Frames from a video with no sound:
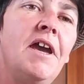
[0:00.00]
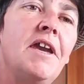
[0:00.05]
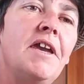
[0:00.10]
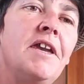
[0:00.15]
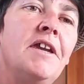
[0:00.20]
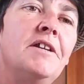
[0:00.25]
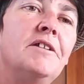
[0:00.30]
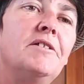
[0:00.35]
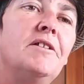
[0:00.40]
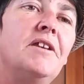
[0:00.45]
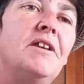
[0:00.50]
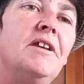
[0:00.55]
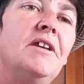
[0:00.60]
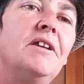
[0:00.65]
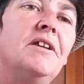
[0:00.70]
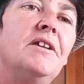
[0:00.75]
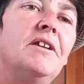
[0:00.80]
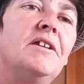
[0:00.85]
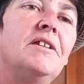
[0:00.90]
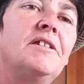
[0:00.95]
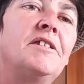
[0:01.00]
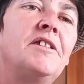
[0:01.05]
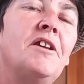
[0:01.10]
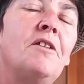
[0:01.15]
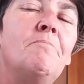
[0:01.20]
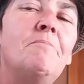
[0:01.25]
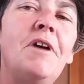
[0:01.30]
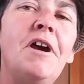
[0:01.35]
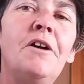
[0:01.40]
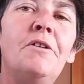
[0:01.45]
it
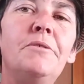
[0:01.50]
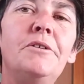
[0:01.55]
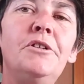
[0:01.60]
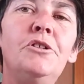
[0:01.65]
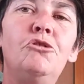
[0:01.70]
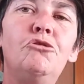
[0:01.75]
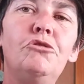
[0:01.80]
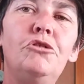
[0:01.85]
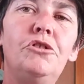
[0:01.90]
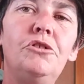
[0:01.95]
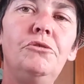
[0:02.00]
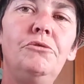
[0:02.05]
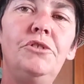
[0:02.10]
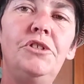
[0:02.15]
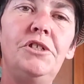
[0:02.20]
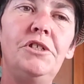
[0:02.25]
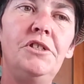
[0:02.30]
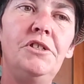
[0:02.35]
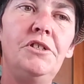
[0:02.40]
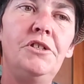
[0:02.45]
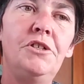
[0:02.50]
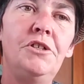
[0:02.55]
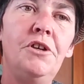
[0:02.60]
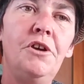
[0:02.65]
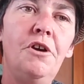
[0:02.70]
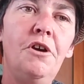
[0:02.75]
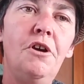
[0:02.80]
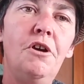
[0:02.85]
somehow introduces